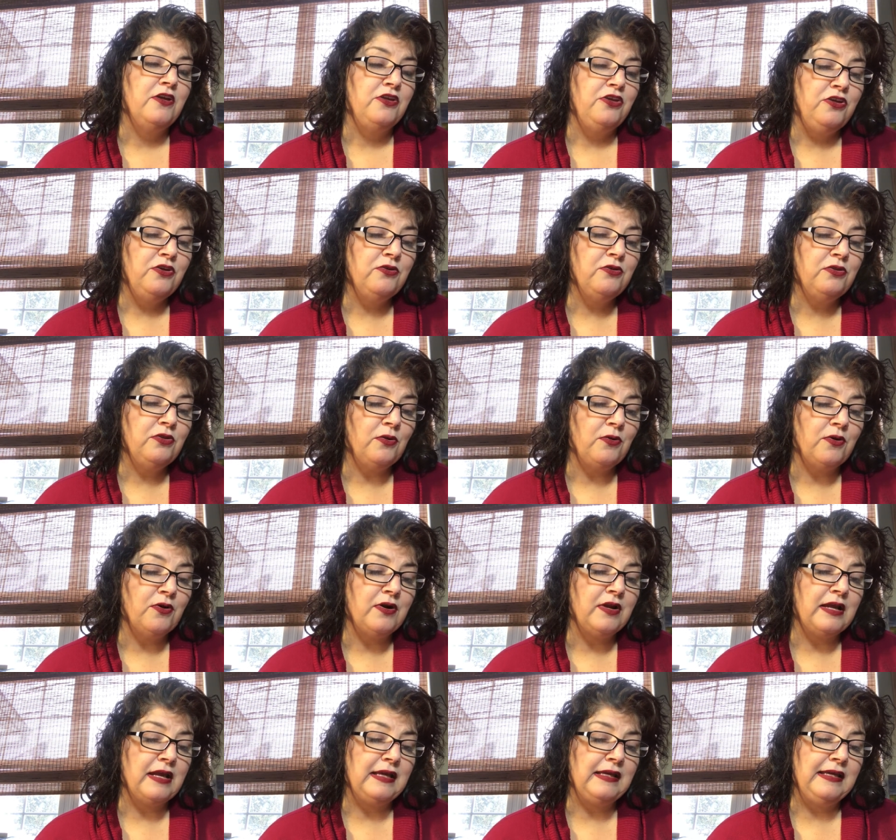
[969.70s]
You,
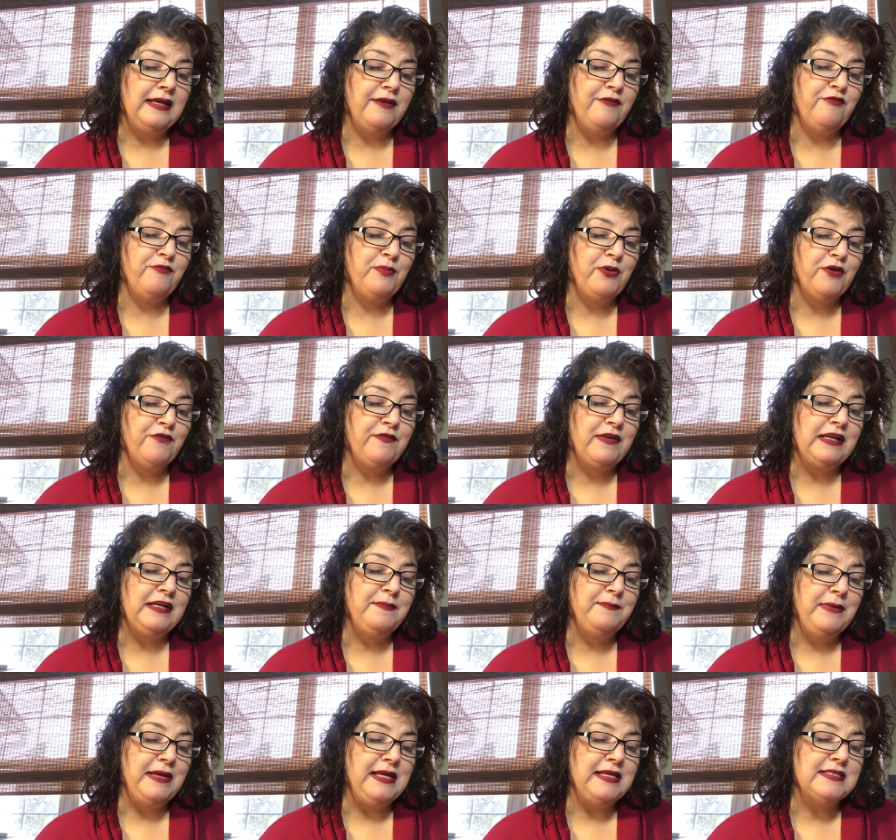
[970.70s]
Lord, give
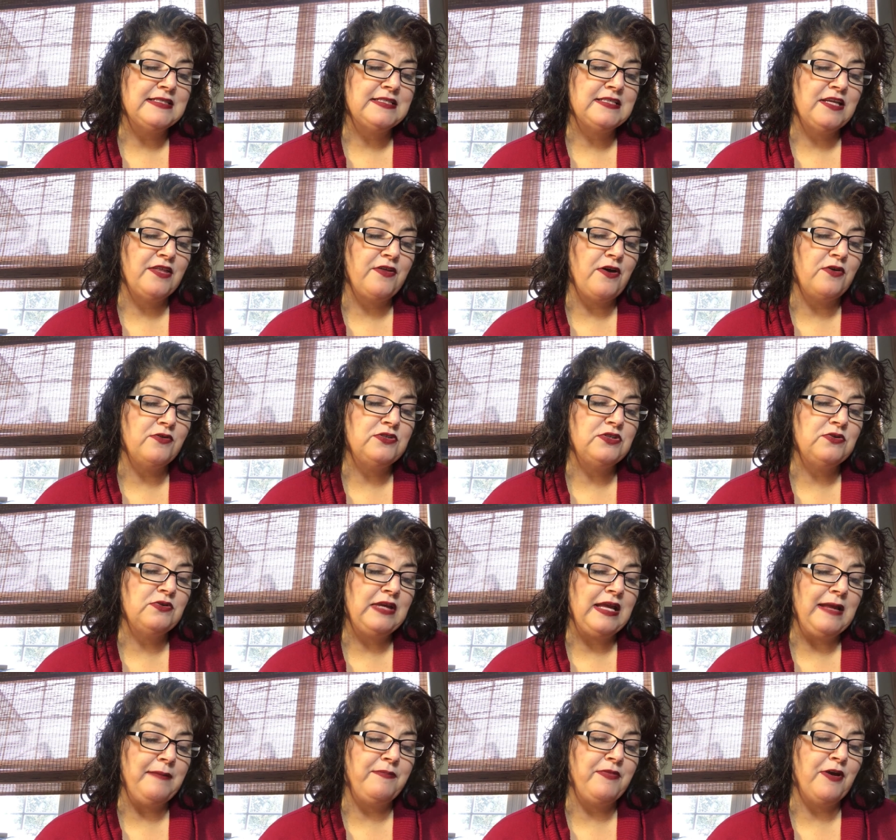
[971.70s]
perfect peace to those who
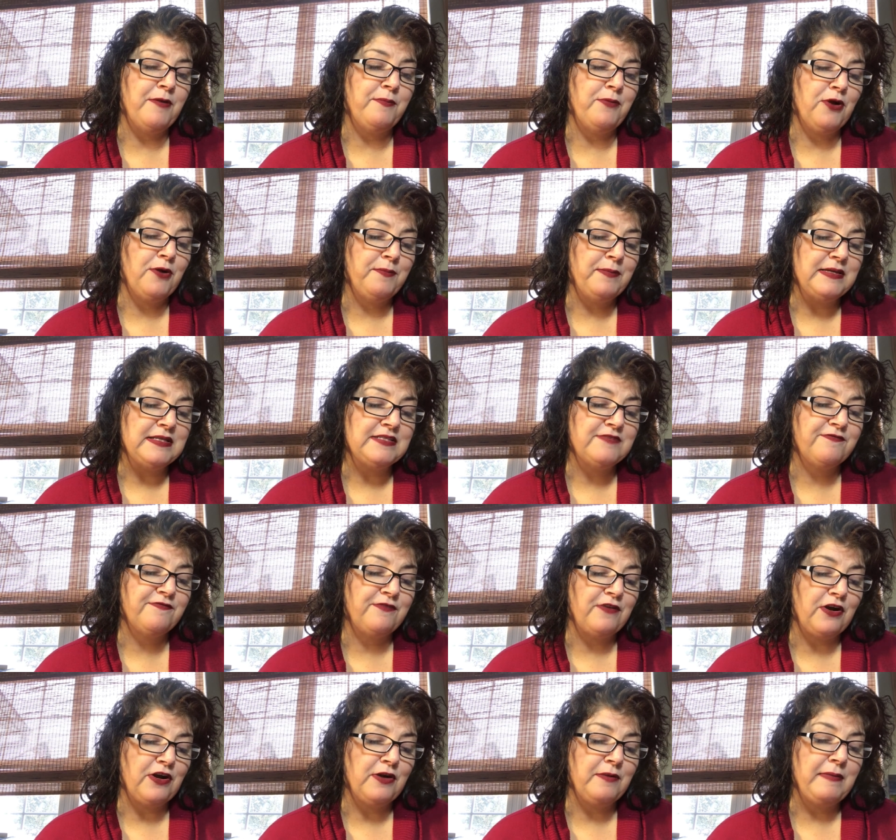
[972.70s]
keep their purpose
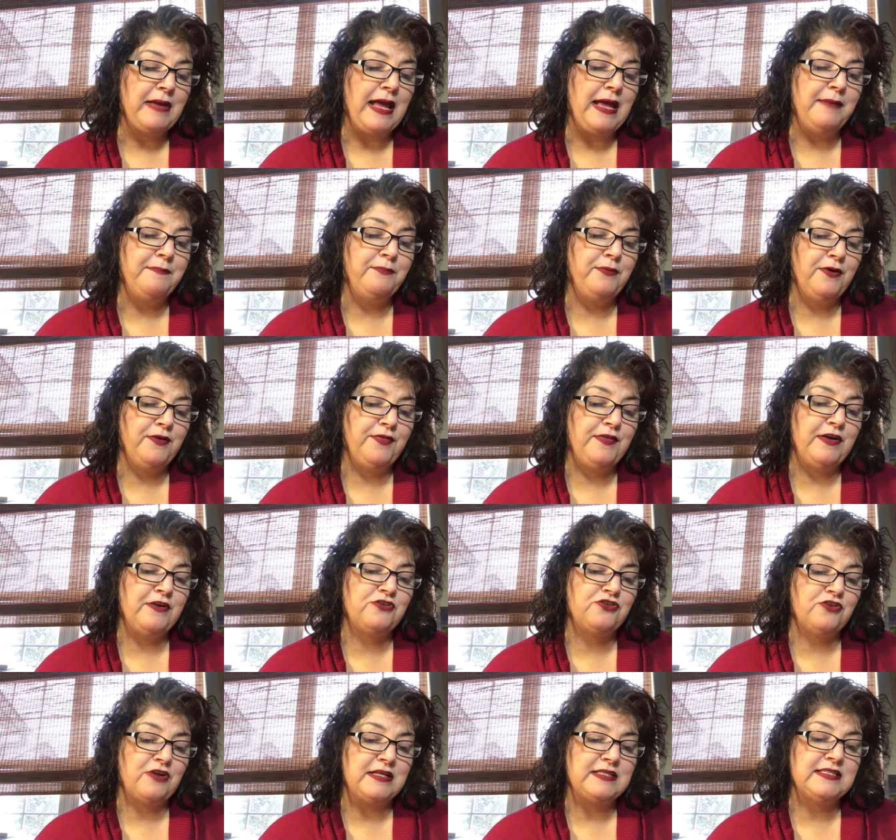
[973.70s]
firm and put their
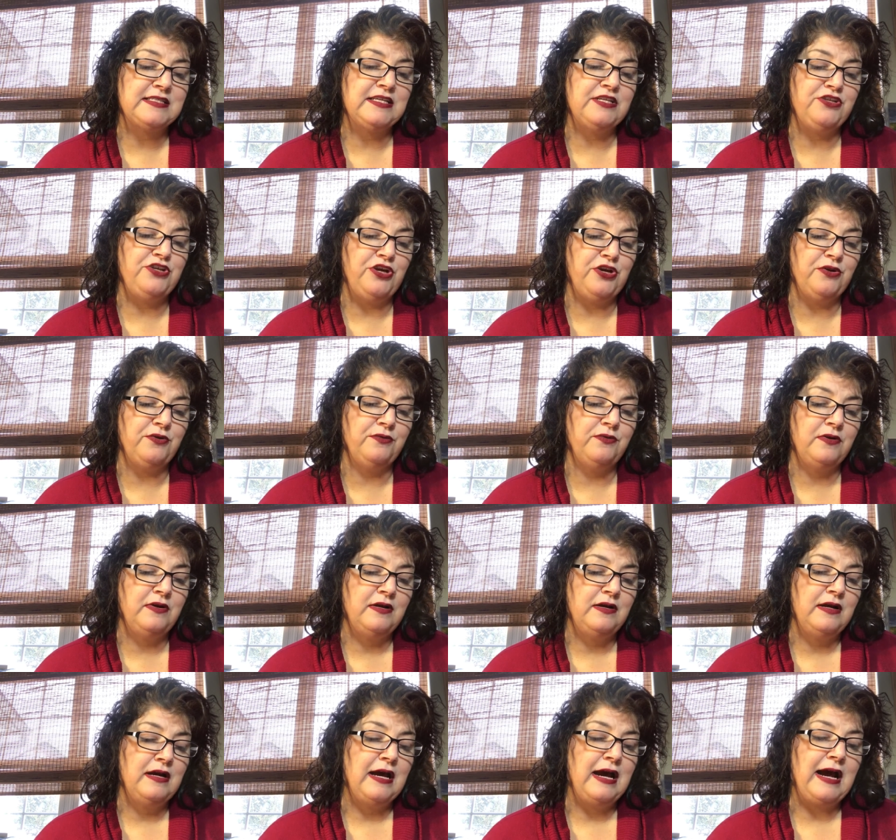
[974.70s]
trust in you.
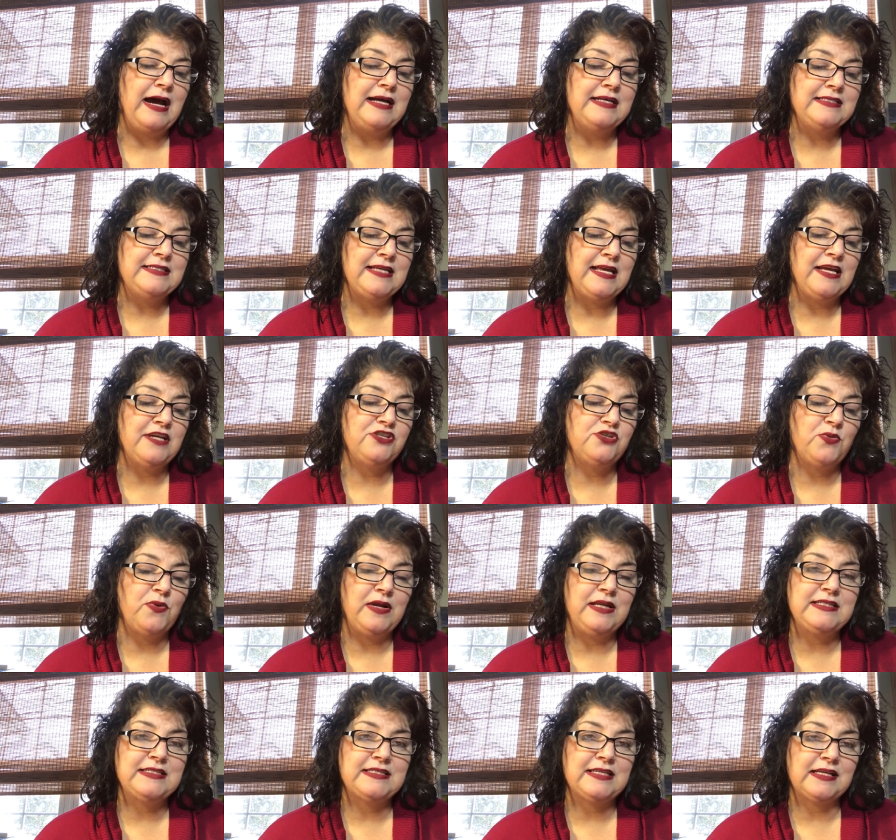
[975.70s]
Isaiah
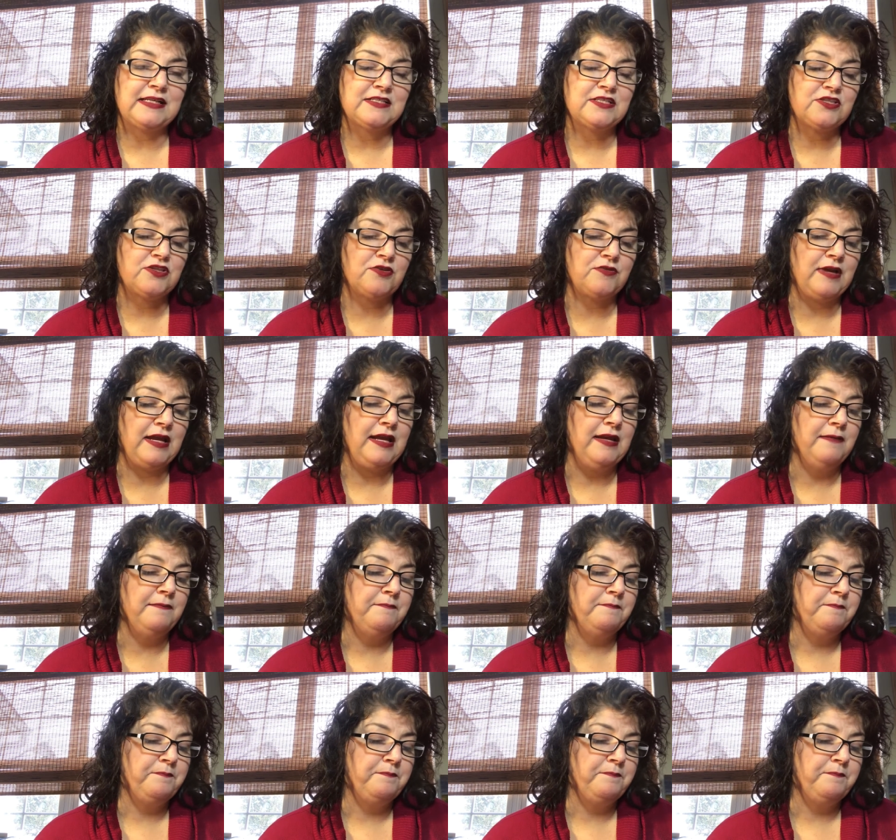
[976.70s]
26, 3.